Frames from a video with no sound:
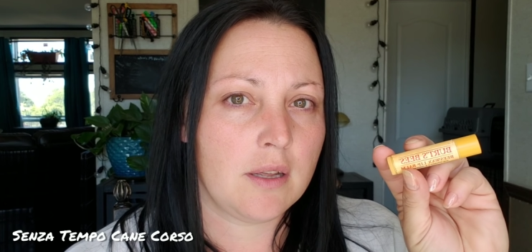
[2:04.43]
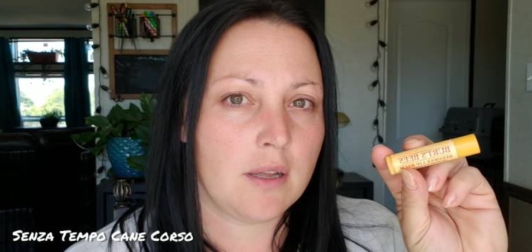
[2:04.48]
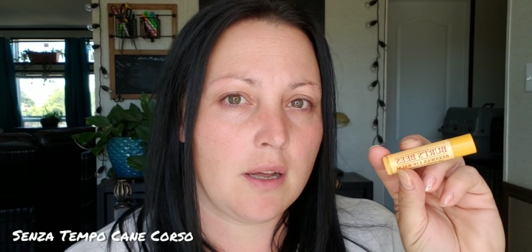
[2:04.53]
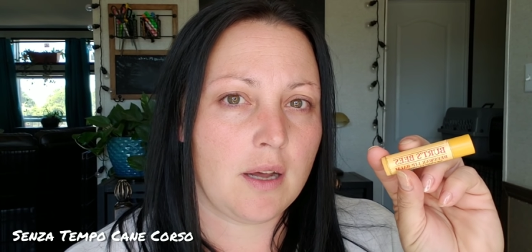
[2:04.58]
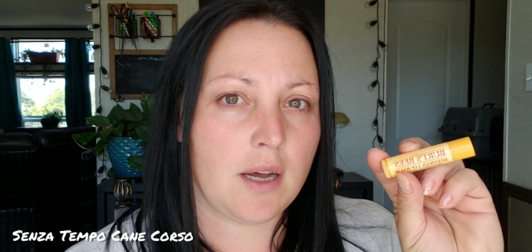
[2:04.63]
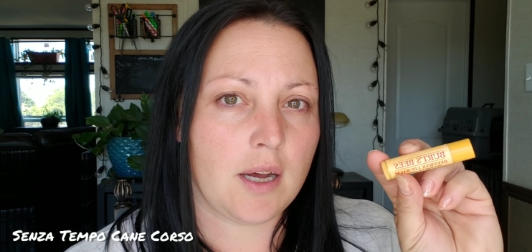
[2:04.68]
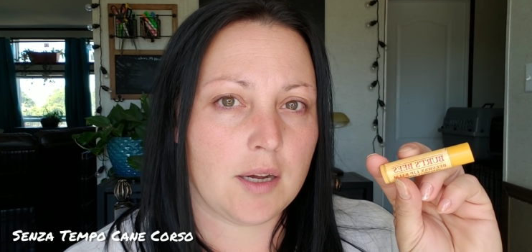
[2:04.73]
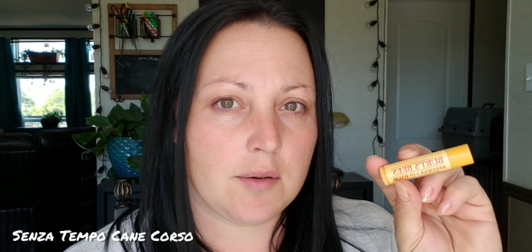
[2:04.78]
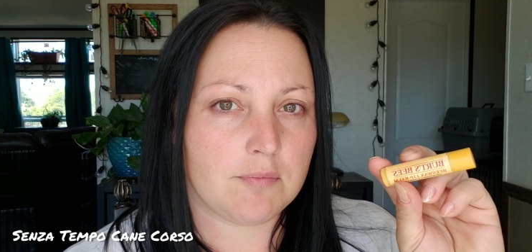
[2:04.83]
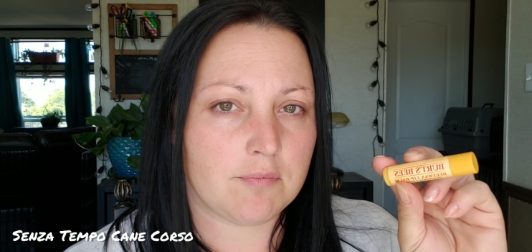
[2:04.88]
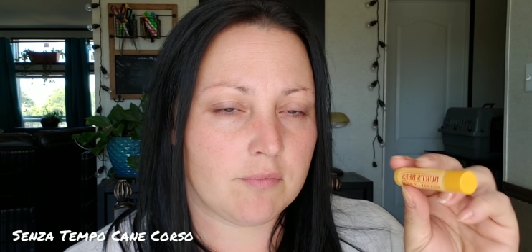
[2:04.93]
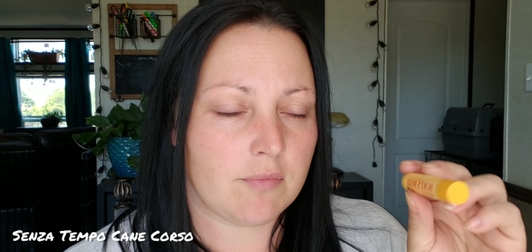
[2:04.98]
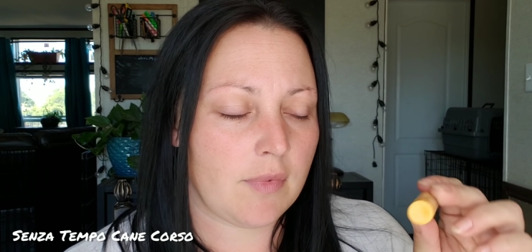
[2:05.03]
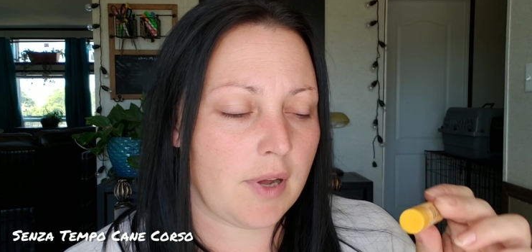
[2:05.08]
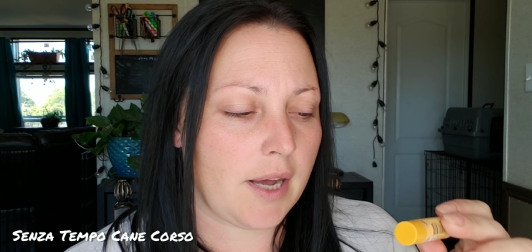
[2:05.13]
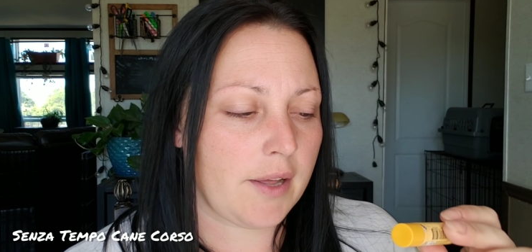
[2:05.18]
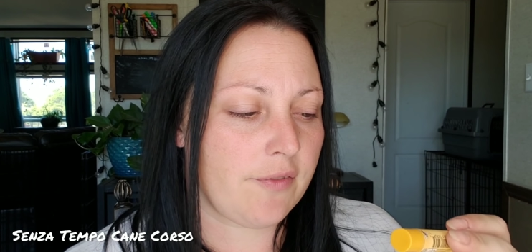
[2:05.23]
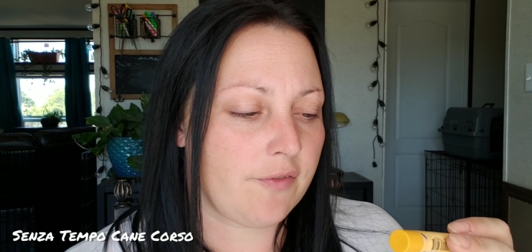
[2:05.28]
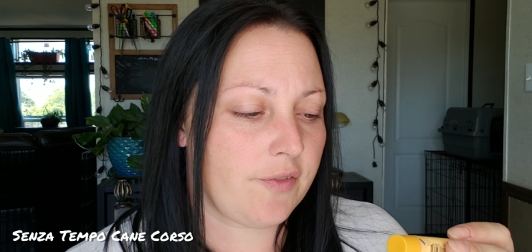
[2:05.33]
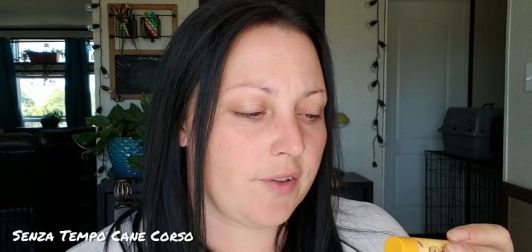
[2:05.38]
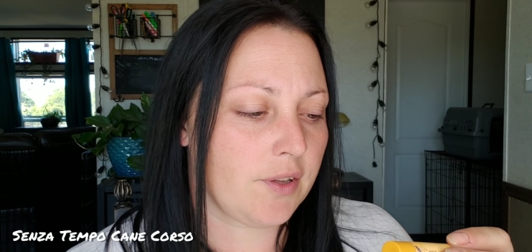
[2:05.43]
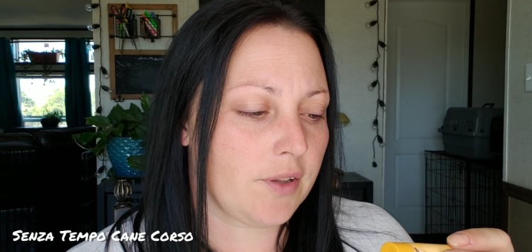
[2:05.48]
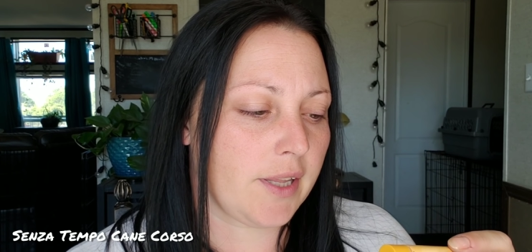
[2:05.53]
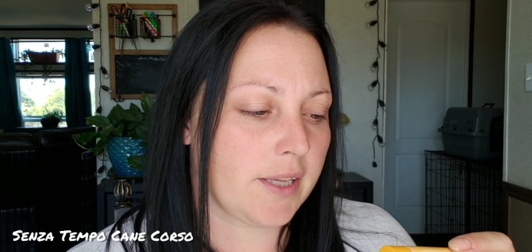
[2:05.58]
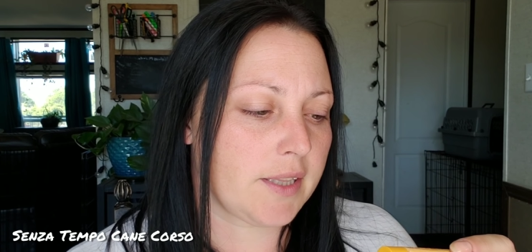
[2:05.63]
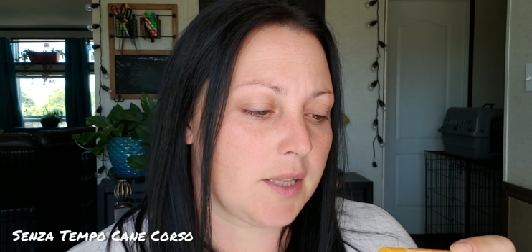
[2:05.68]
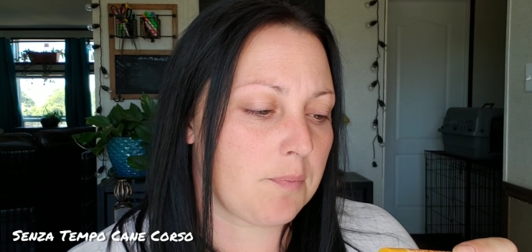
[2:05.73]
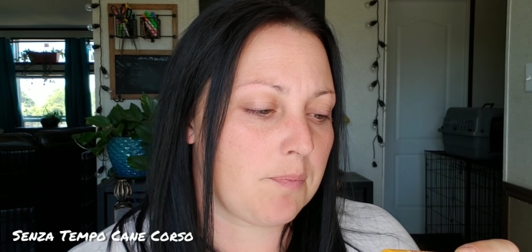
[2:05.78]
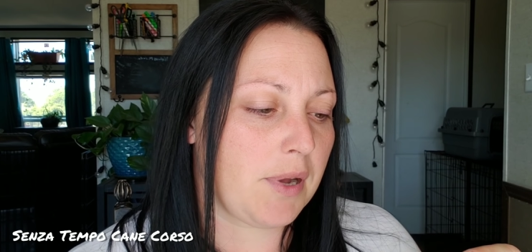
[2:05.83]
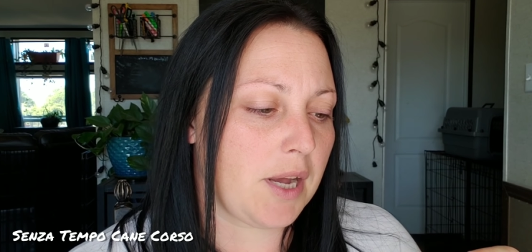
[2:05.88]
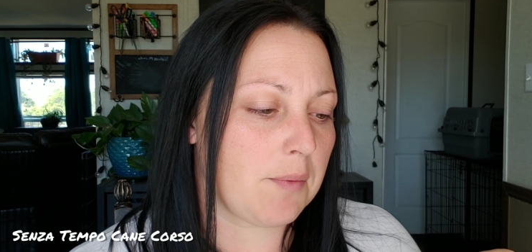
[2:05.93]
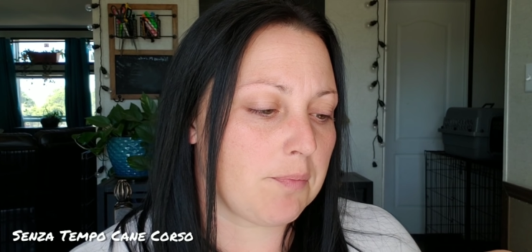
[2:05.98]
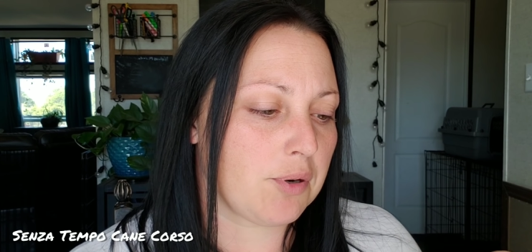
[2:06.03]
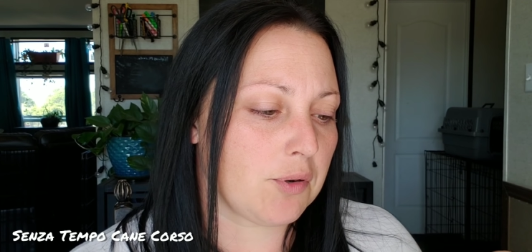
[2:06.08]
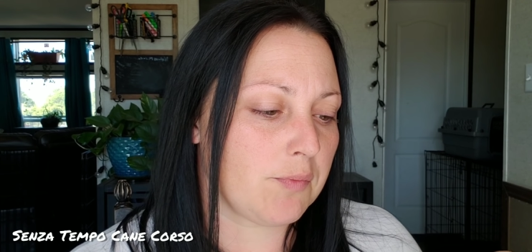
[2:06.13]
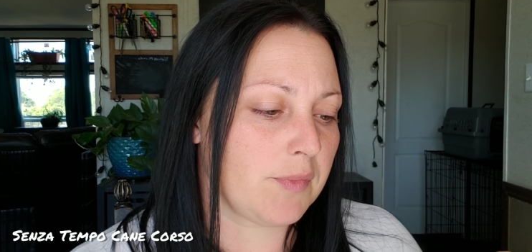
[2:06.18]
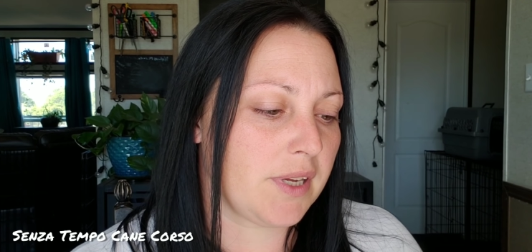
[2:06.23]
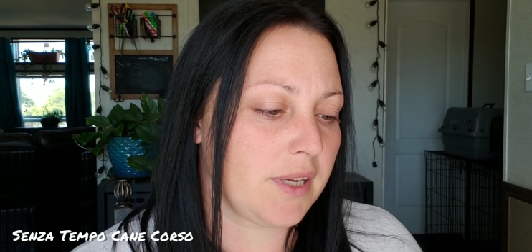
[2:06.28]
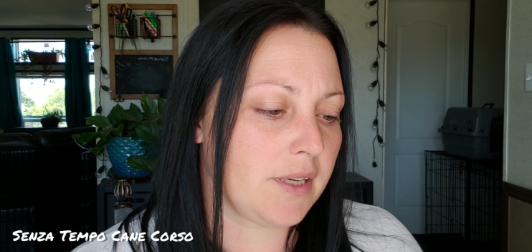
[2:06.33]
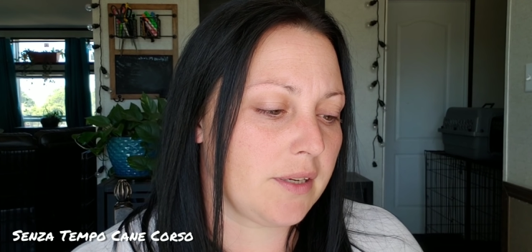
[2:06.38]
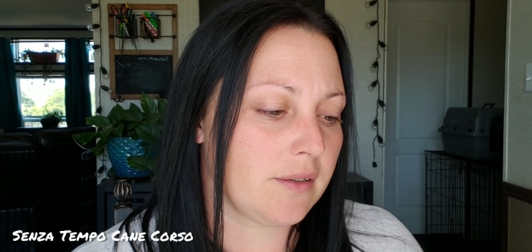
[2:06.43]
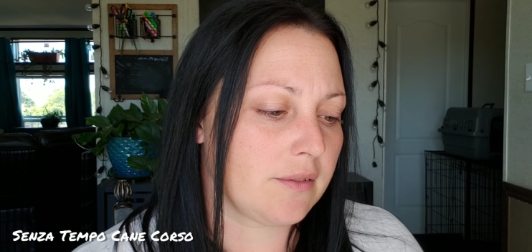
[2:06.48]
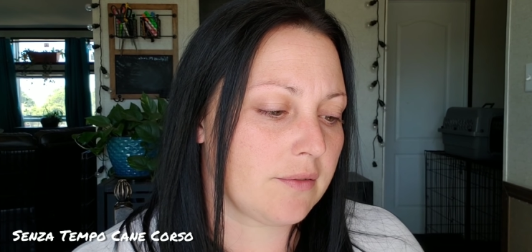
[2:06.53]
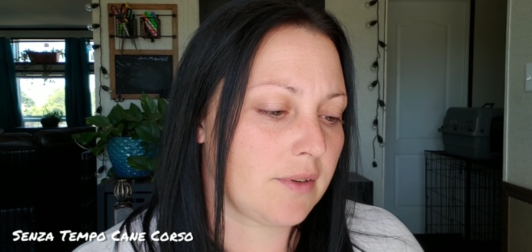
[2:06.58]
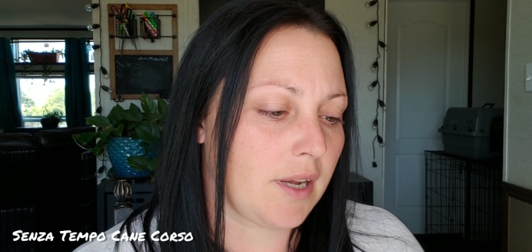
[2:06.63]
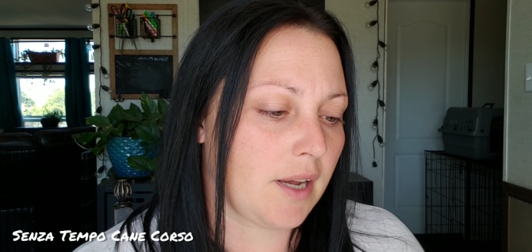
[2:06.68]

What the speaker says: I feel like the peppermint